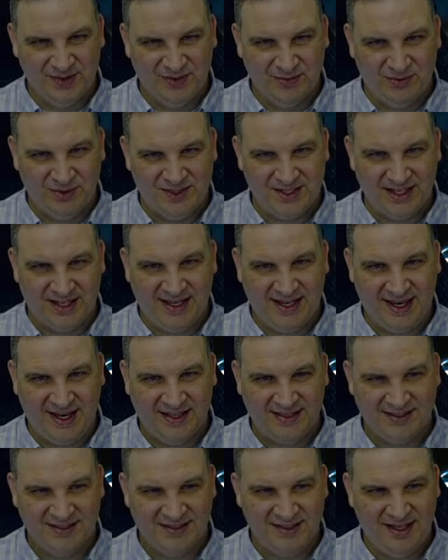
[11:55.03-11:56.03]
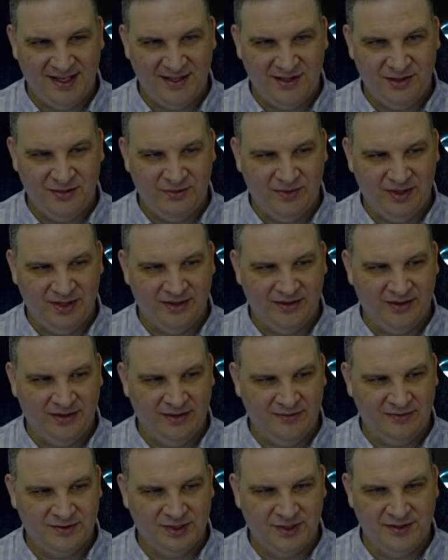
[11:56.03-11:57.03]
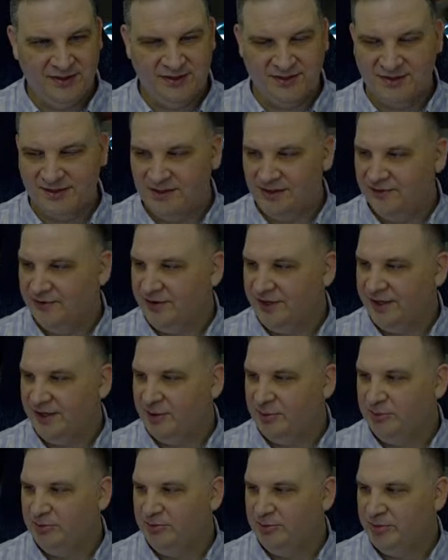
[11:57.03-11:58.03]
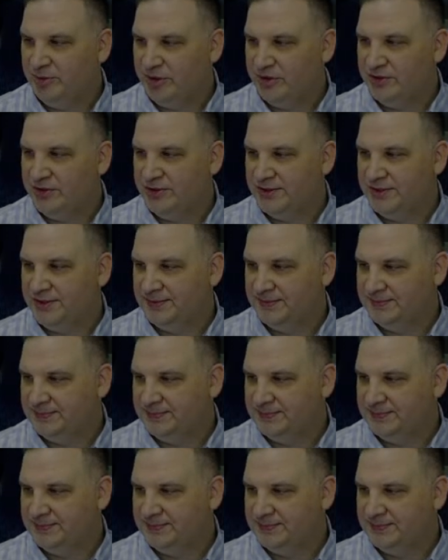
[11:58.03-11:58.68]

once I cash in that U wing, I'll have tons of stuff that I can purchase.